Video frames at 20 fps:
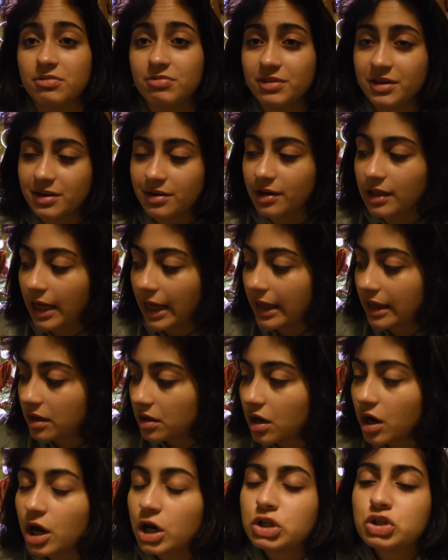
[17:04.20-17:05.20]
it like
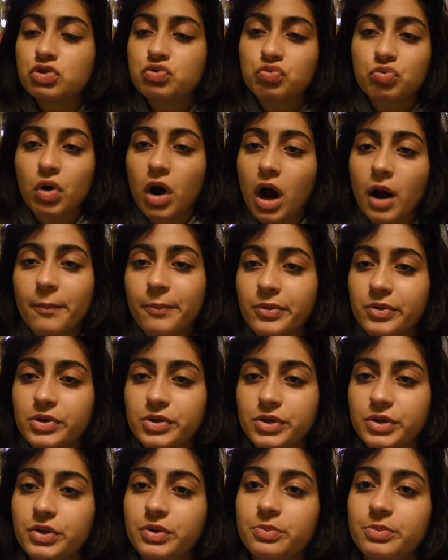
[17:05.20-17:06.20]
a drop or
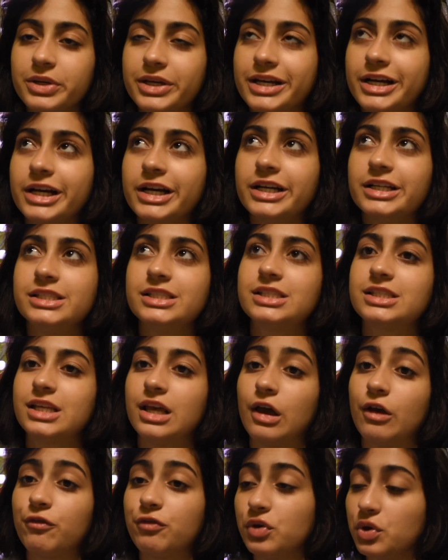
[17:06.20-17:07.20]
two, because
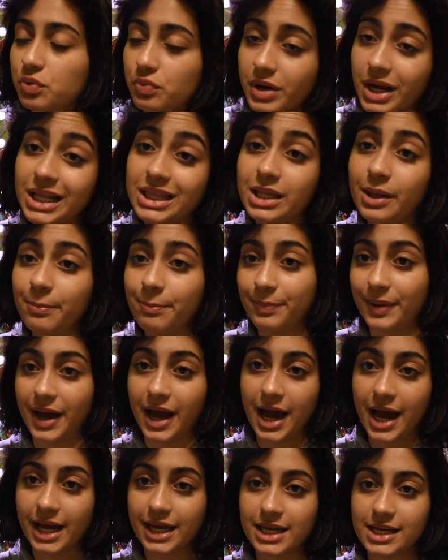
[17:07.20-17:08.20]
if you read the
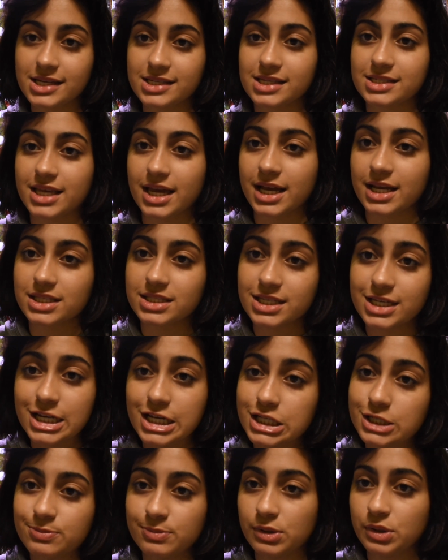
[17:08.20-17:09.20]
back, it says like a
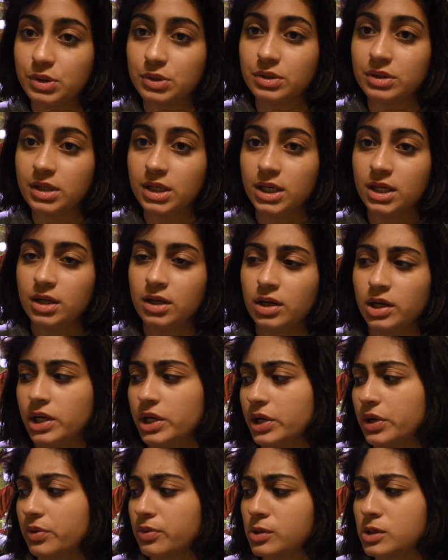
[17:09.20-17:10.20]
teaspoon
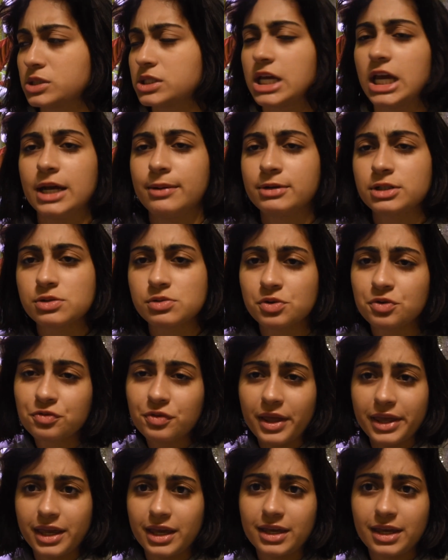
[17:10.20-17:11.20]
or a tablespoon
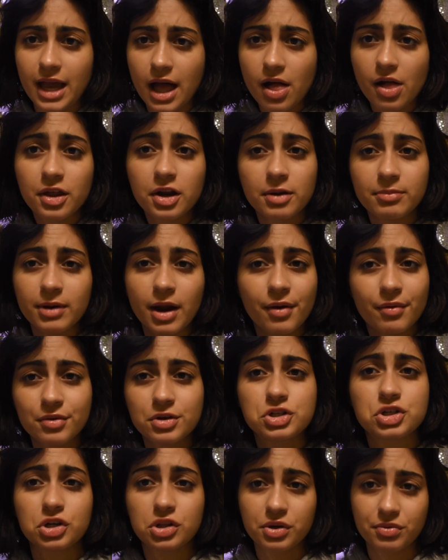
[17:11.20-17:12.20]
for like a gallon. I'm not really
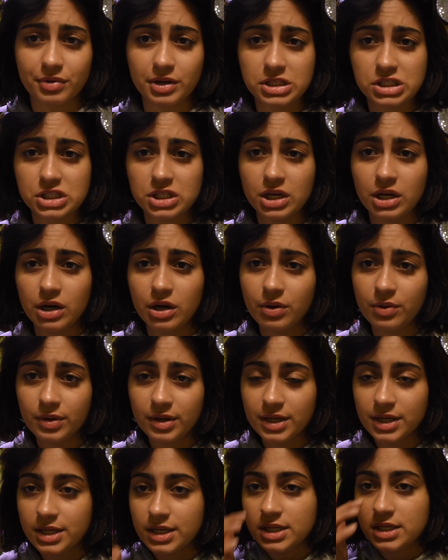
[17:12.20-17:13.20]
sure the ratio.
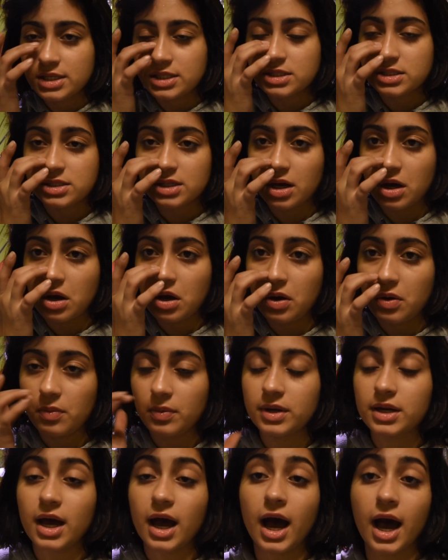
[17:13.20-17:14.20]
So
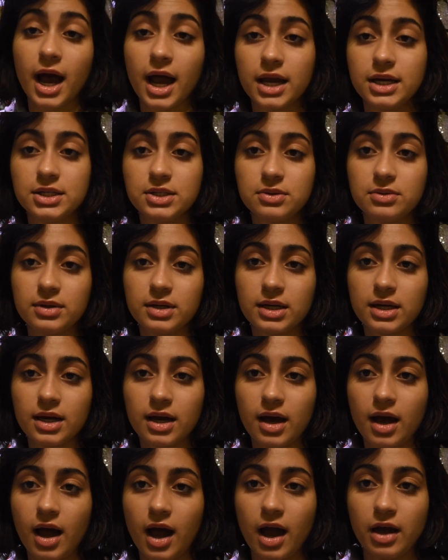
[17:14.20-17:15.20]
when I do it,
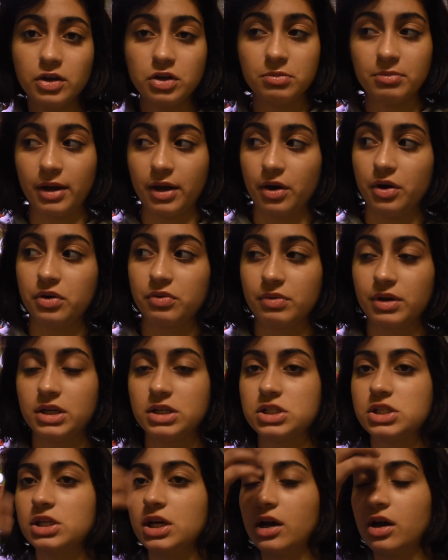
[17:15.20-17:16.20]
I do my own
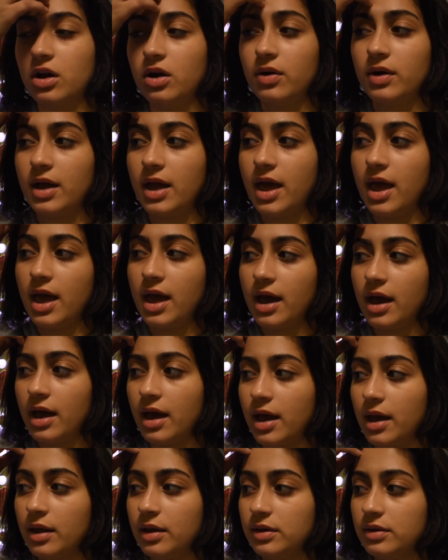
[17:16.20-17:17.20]
ratio,
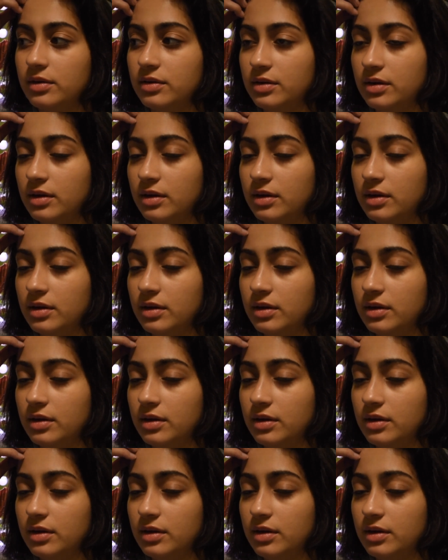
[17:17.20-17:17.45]
and